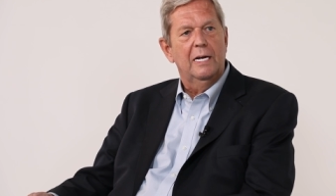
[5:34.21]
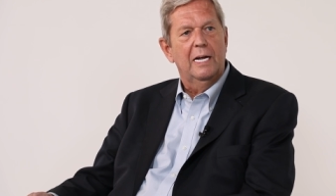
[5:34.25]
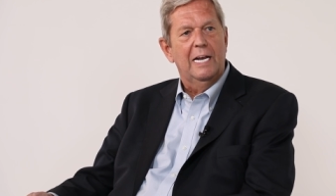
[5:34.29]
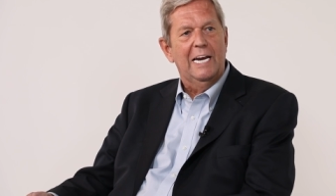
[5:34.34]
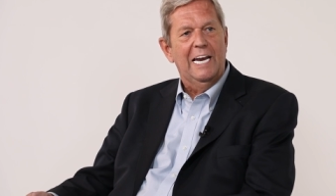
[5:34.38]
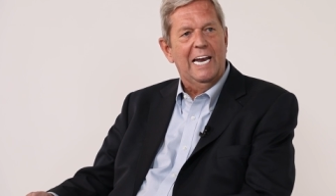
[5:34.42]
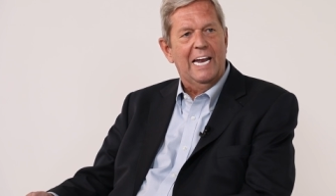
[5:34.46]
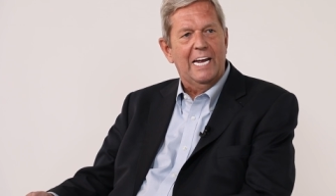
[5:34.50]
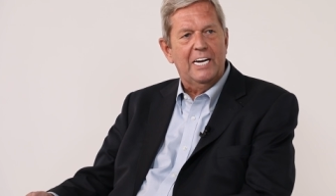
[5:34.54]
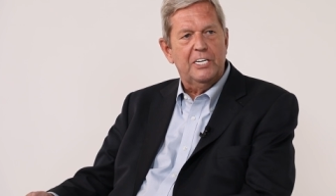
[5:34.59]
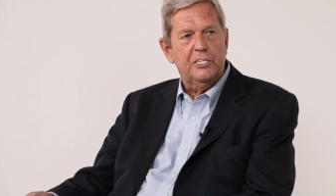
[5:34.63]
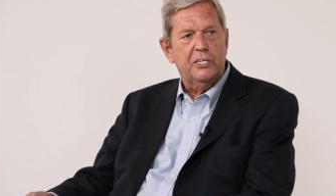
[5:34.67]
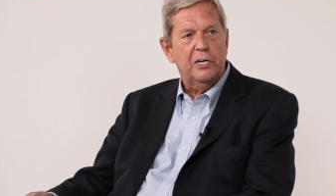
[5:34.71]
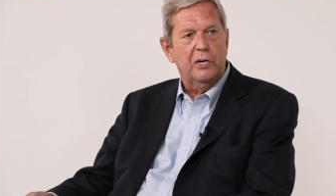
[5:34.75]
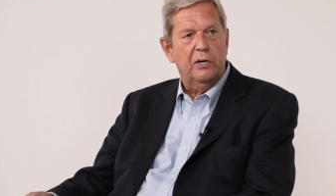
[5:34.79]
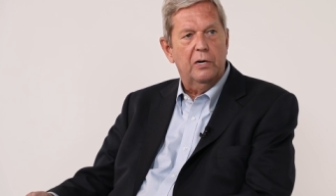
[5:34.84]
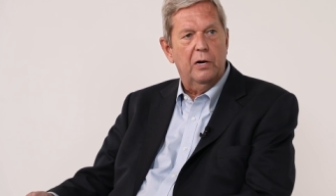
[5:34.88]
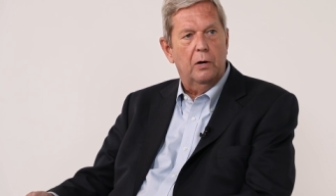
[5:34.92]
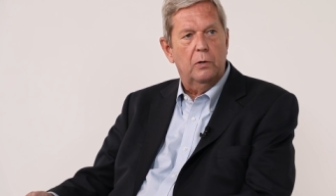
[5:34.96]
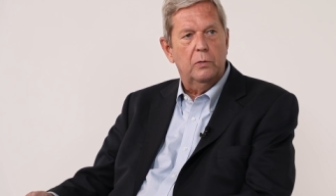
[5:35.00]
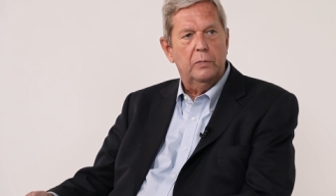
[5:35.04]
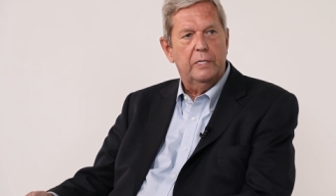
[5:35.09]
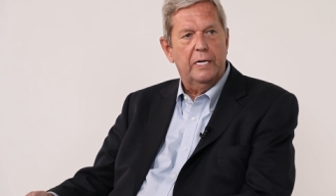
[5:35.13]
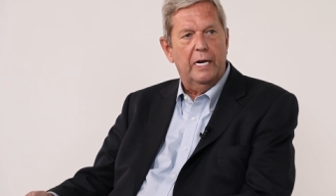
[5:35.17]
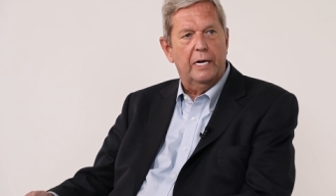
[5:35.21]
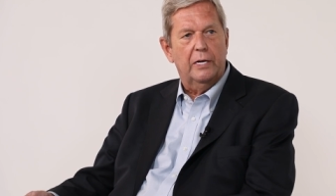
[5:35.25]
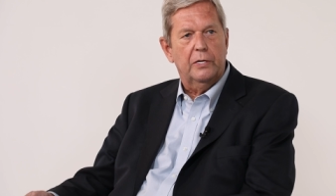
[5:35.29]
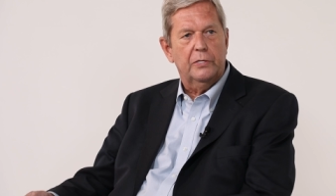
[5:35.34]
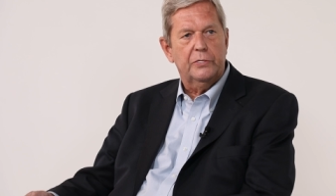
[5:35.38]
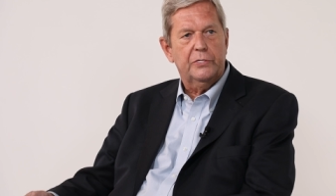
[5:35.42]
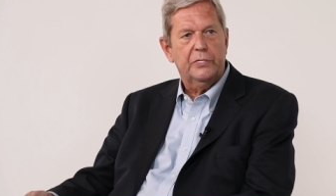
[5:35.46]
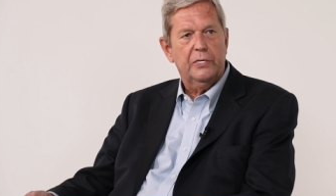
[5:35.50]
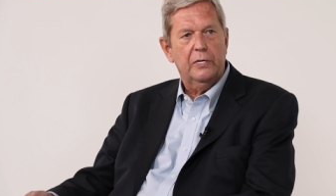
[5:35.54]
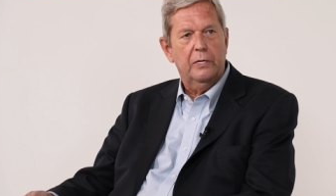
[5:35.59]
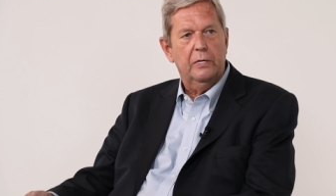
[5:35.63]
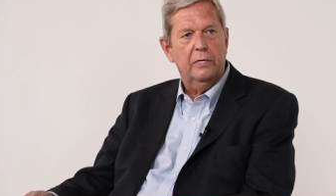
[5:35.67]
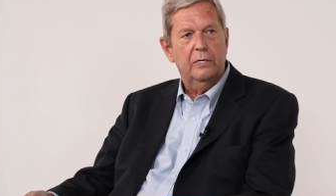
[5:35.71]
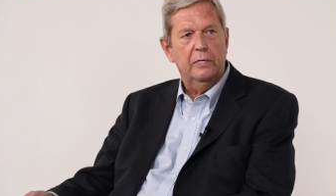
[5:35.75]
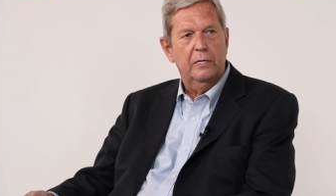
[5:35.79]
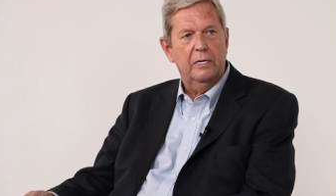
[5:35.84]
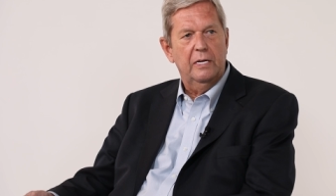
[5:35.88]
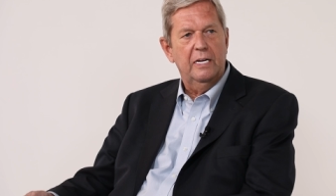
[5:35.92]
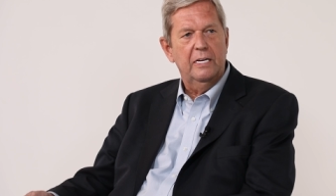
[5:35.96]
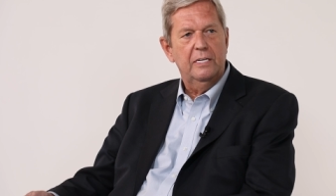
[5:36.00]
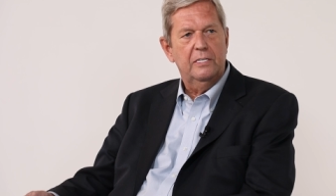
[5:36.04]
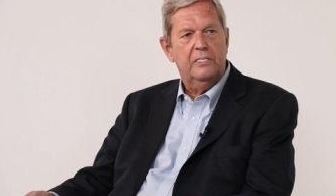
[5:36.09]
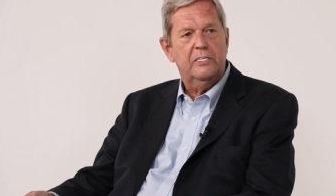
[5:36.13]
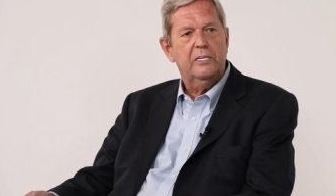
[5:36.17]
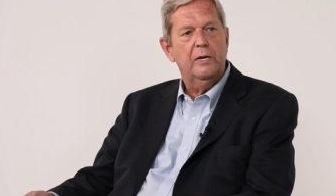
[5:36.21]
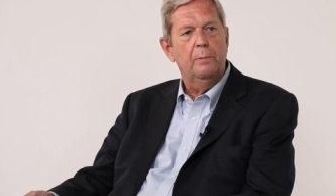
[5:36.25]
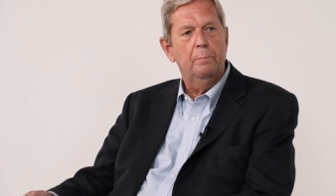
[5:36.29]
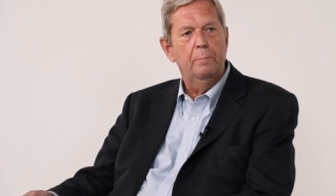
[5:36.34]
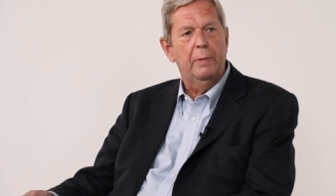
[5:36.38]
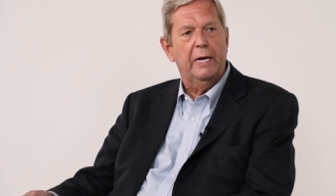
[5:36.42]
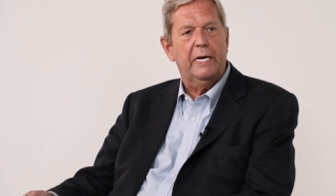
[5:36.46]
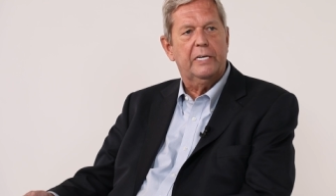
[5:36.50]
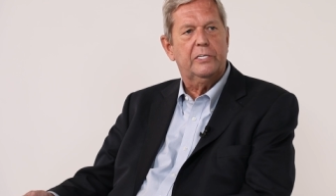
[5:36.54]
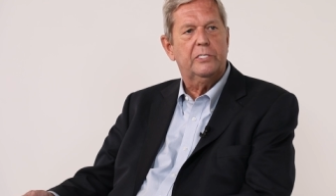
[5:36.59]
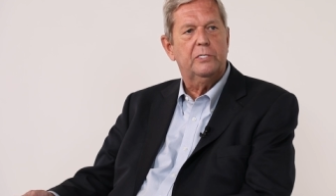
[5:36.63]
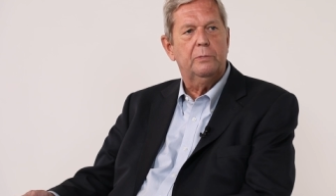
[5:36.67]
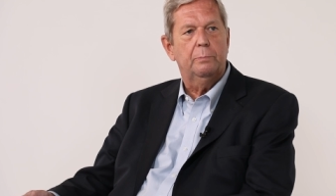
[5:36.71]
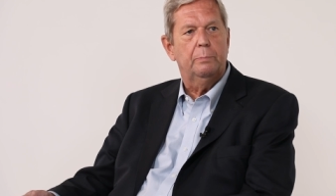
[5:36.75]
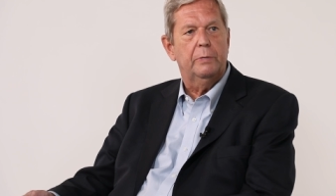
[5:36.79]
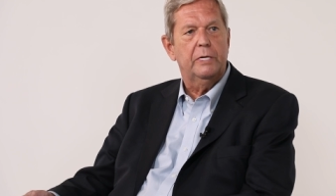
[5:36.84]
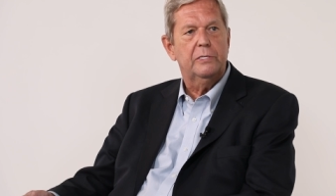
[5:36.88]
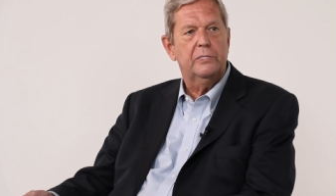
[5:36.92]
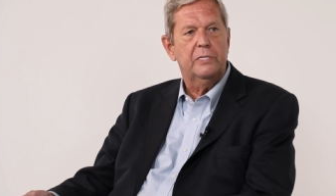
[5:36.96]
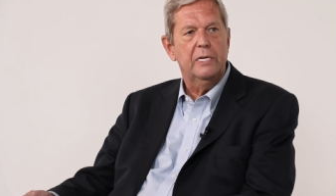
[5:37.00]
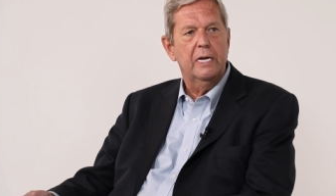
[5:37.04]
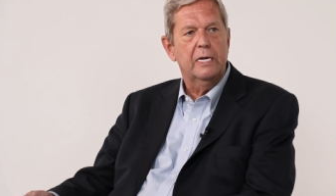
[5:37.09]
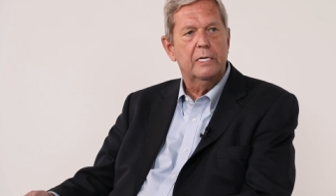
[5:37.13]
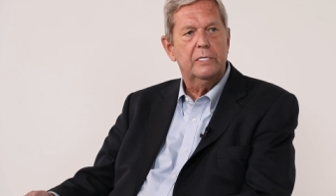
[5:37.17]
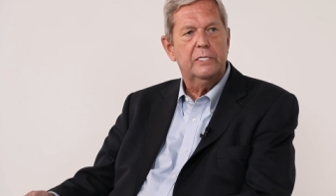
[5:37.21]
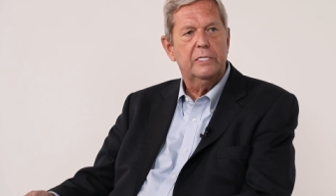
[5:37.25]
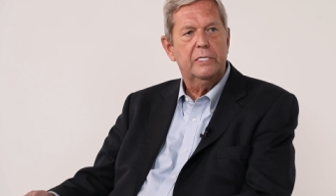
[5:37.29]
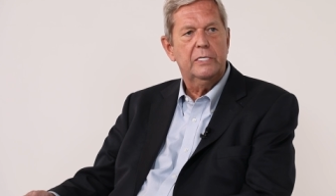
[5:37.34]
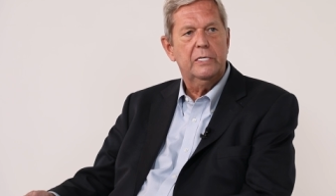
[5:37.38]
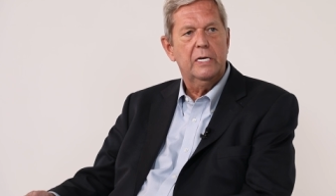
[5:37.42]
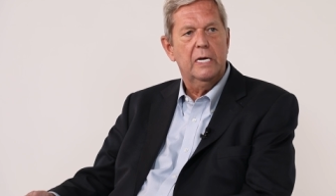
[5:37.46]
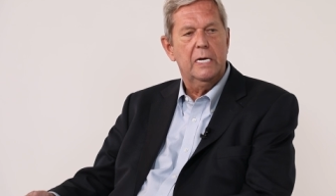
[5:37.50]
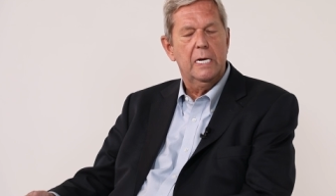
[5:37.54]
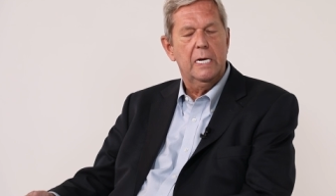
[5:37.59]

leisure hotels. It's a mixed business.